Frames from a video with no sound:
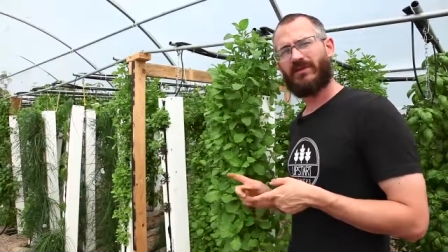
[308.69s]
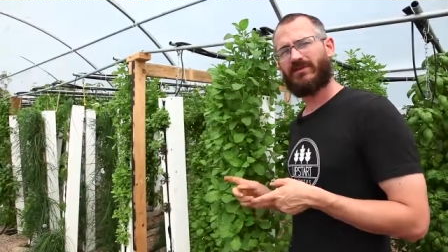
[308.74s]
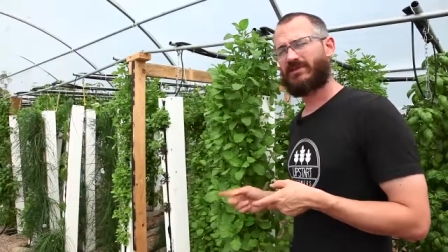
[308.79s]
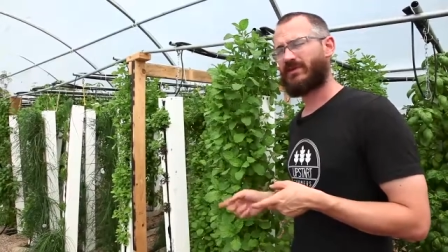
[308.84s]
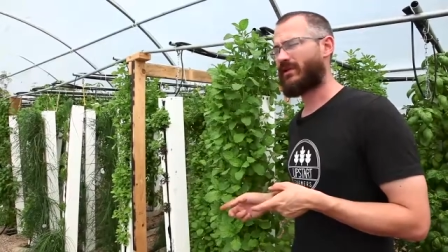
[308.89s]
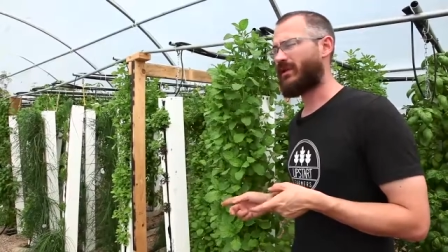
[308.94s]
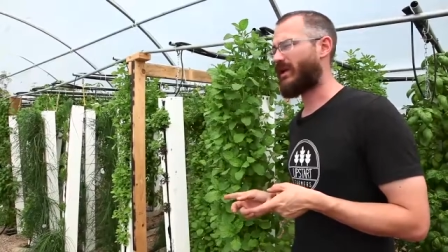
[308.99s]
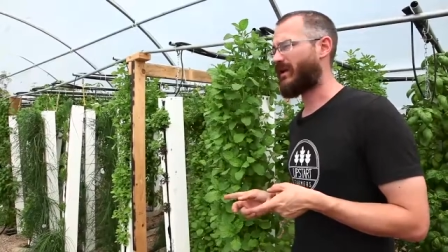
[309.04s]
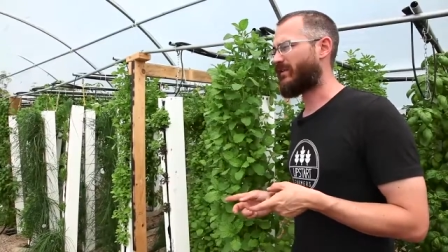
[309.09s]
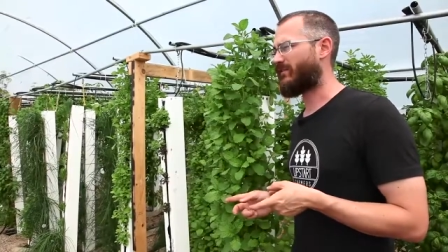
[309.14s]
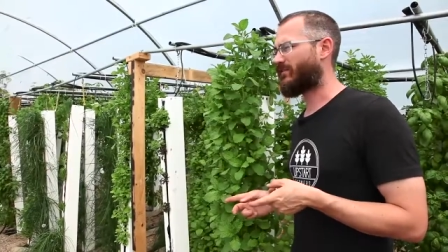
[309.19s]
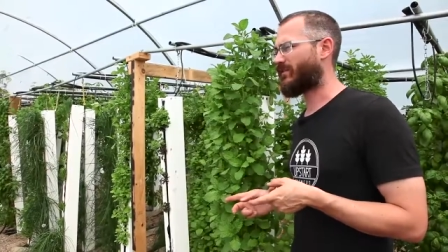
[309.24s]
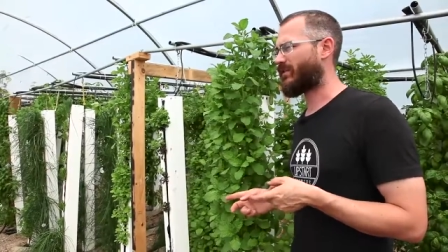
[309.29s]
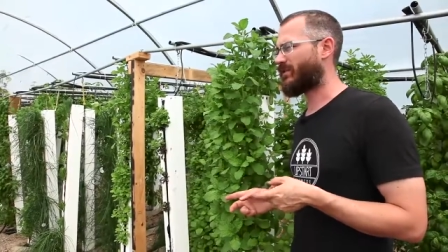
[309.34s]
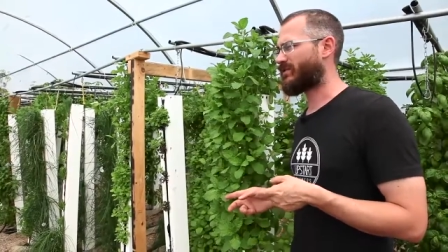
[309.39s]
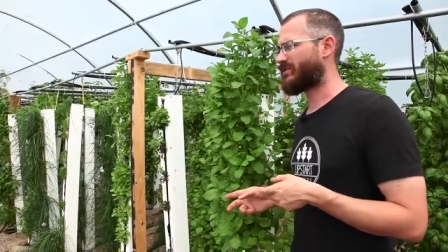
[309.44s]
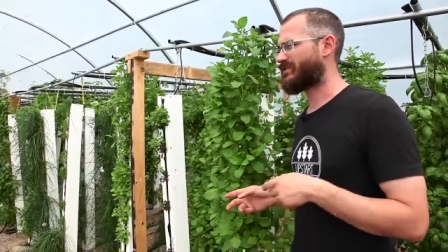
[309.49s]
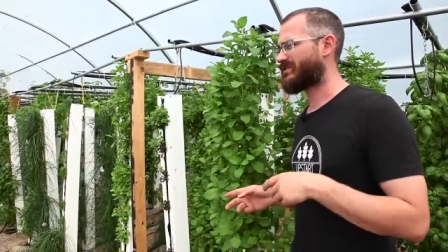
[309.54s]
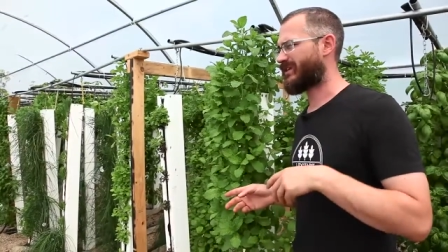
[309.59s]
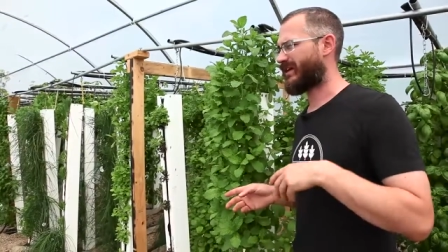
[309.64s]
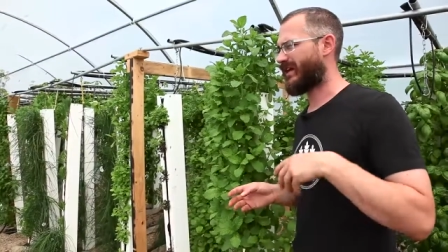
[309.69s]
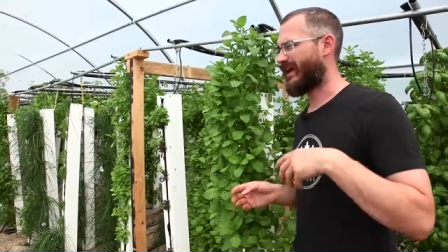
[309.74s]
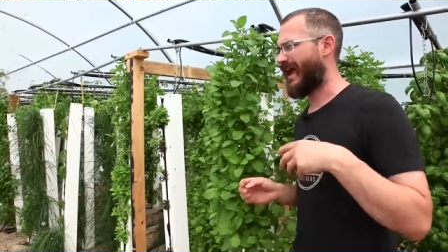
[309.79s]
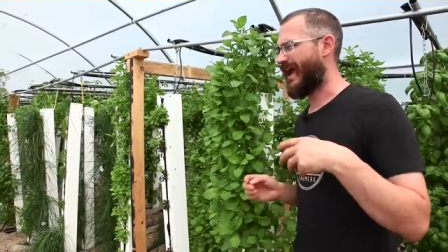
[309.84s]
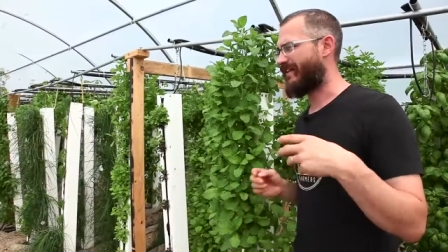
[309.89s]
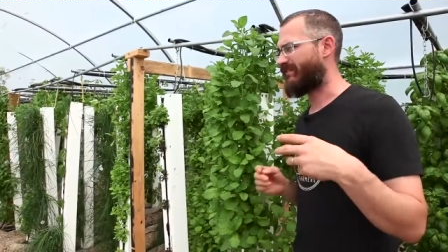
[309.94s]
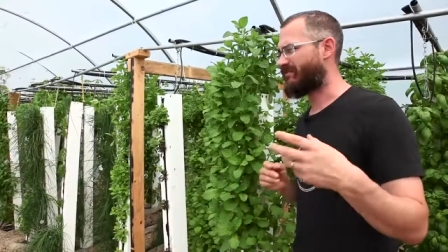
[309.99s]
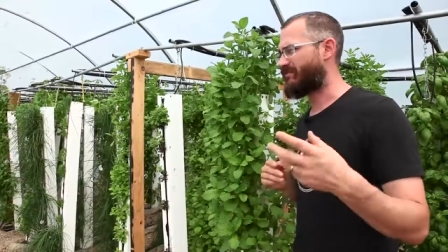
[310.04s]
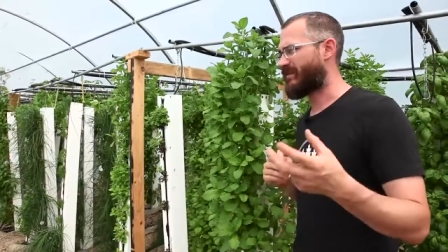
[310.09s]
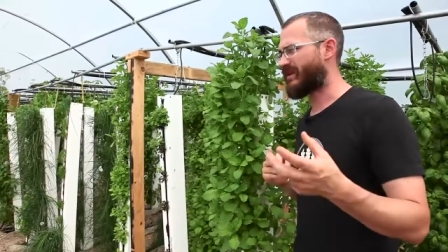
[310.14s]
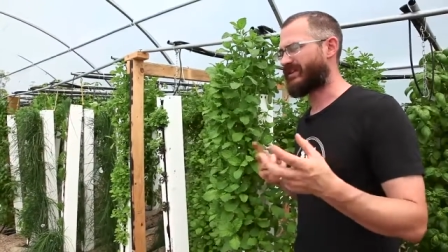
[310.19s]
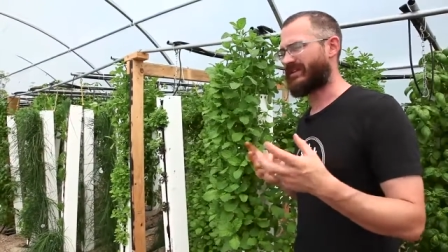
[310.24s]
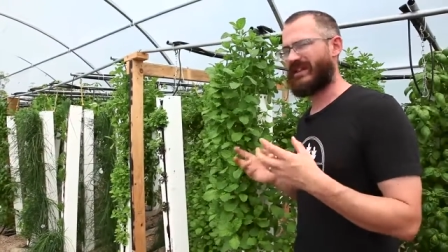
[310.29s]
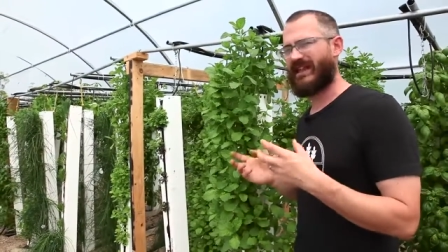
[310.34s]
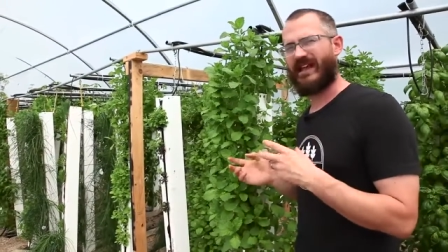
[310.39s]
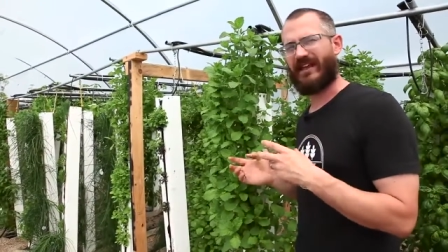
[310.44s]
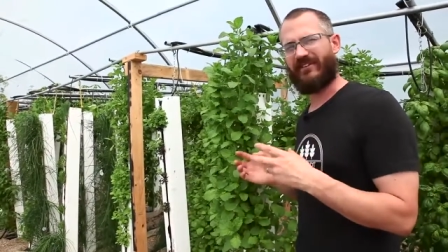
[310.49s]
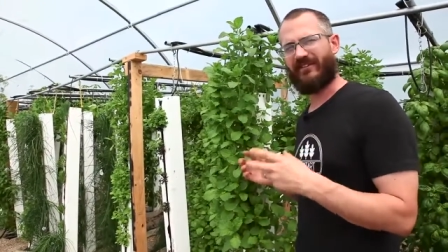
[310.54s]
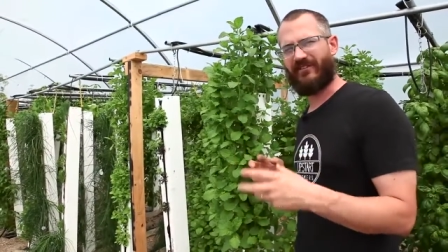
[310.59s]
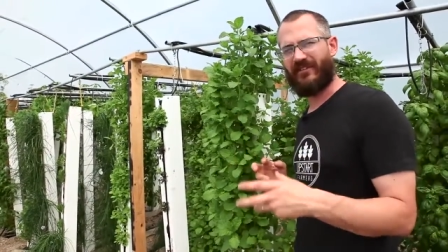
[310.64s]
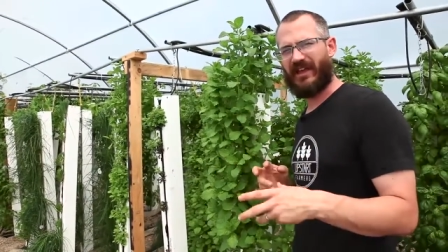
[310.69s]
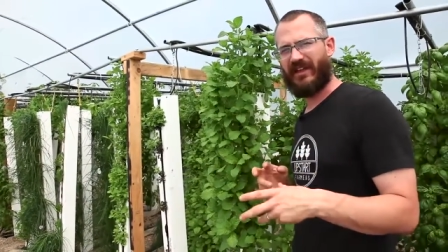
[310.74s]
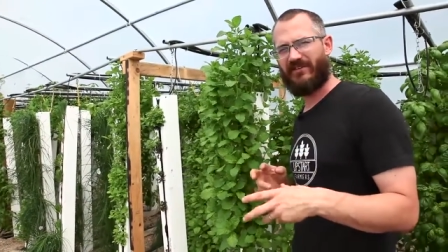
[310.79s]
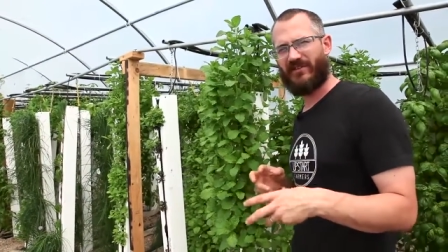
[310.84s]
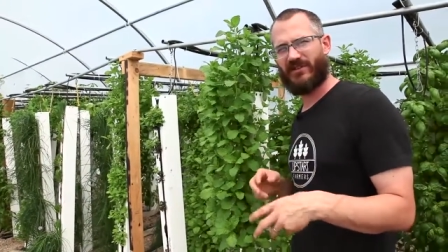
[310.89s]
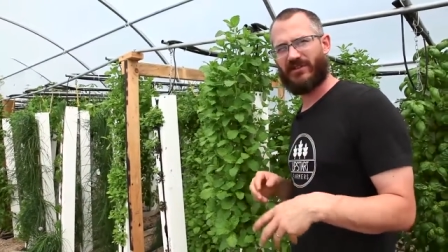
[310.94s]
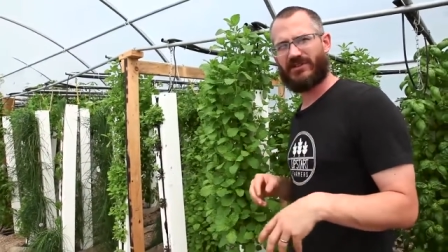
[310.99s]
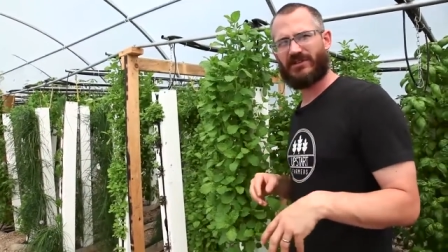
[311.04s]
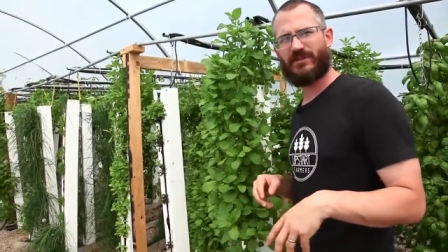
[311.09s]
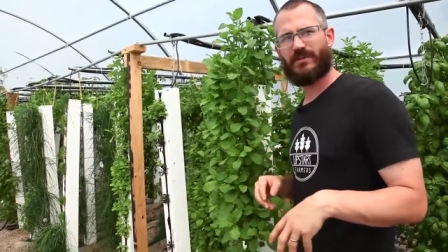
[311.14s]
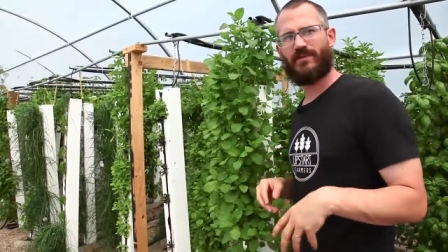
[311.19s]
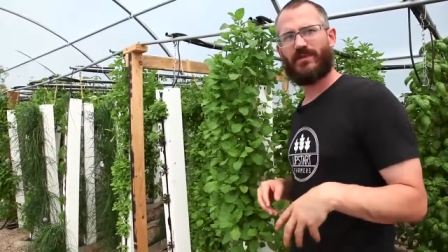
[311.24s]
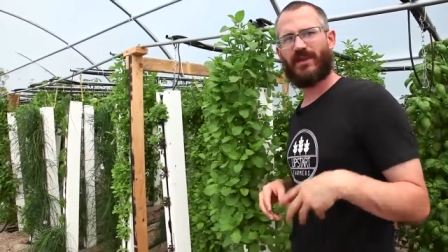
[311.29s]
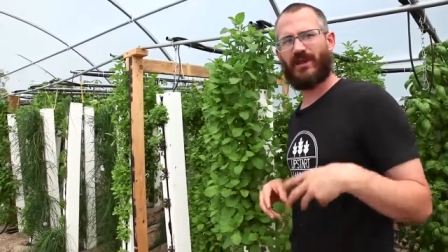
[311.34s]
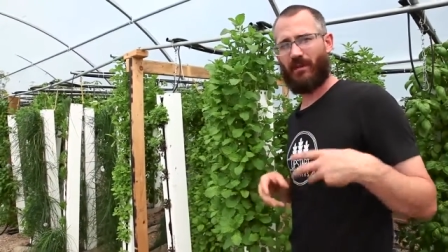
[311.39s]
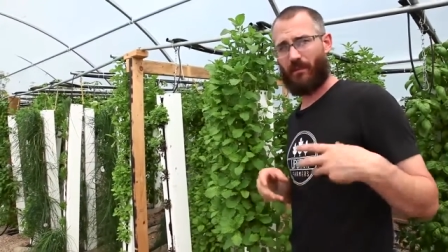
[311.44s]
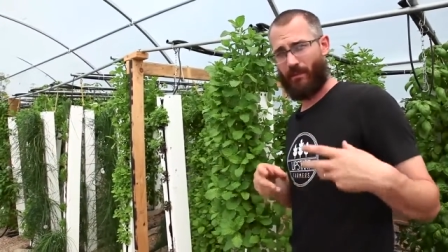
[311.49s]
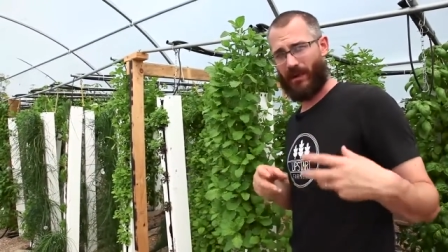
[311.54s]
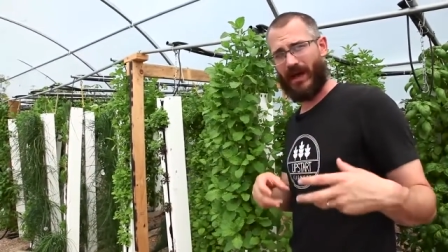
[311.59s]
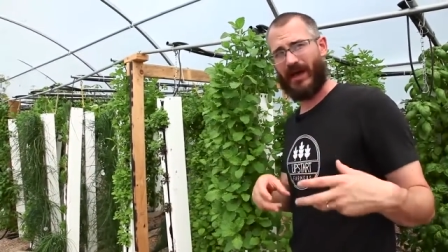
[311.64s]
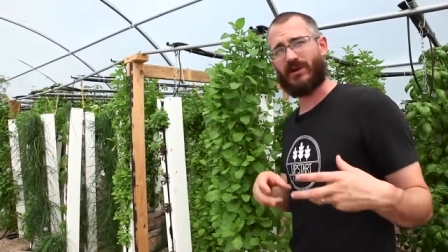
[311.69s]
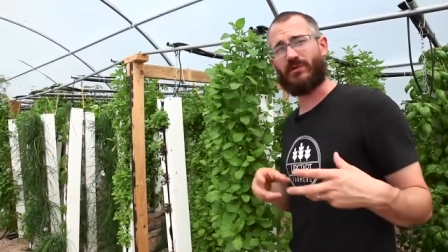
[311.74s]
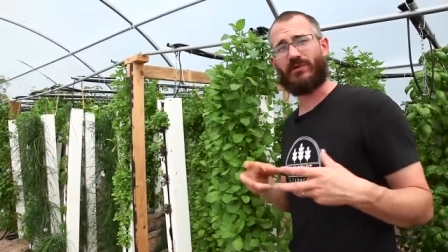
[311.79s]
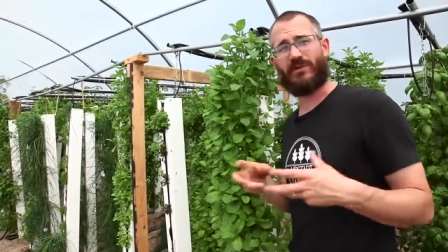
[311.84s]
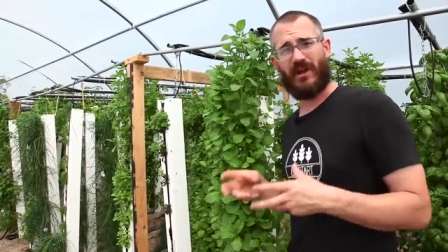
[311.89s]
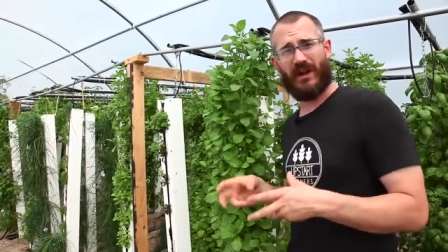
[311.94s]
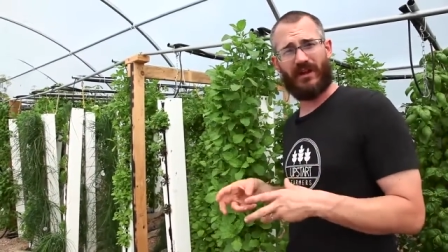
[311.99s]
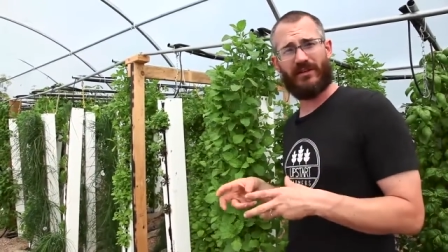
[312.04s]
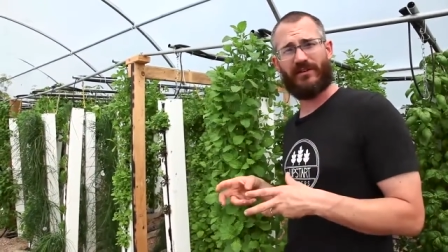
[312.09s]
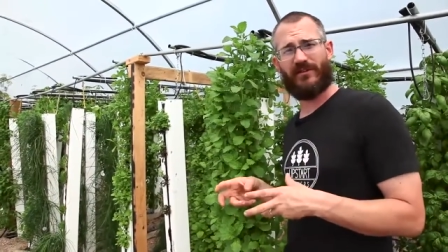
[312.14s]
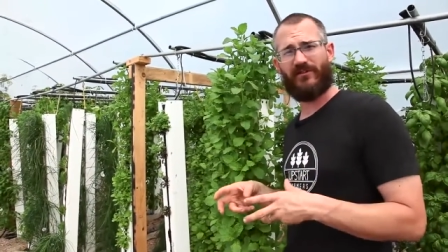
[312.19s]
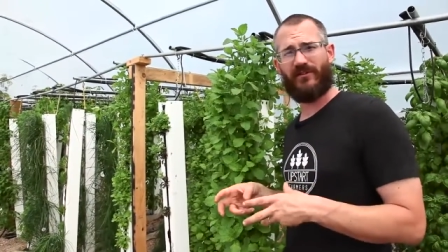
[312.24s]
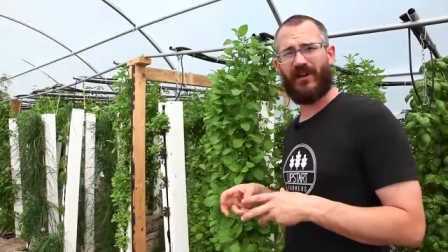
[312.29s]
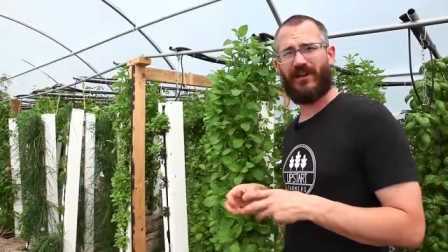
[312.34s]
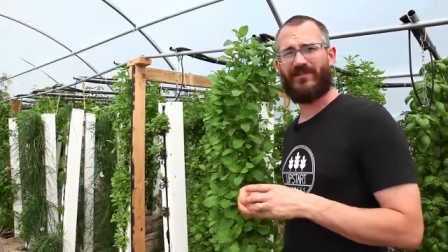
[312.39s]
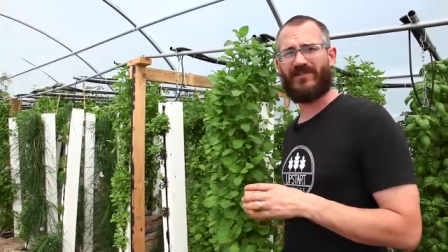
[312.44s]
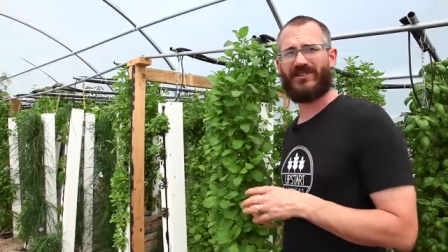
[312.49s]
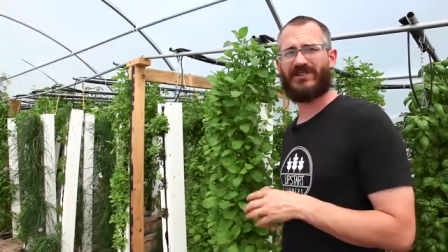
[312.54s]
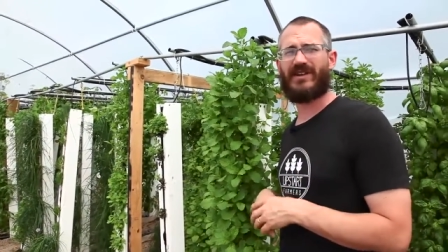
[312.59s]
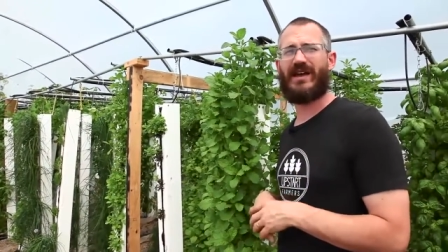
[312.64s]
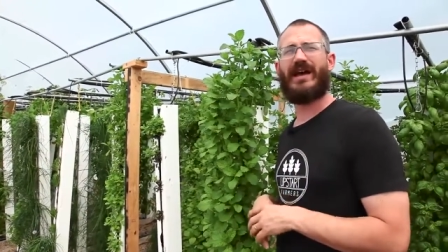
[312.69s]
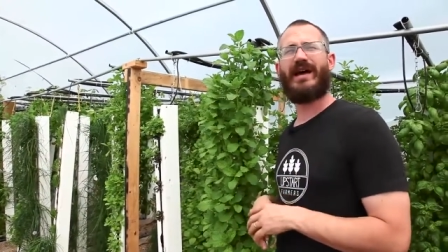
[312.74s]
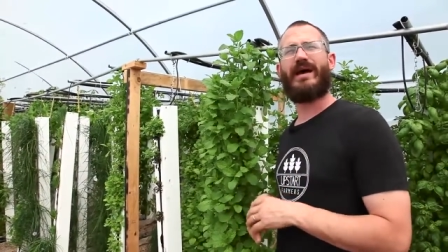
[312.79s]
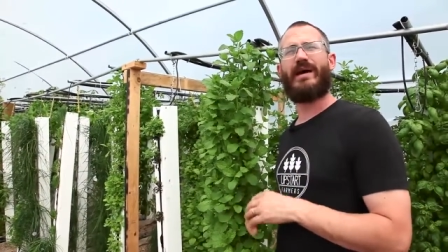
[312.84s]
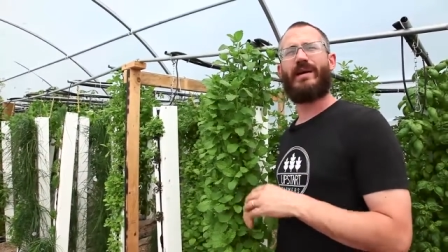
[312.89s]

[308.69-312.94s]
So a lot of those uh, have mint-like flavors combined with other flavors,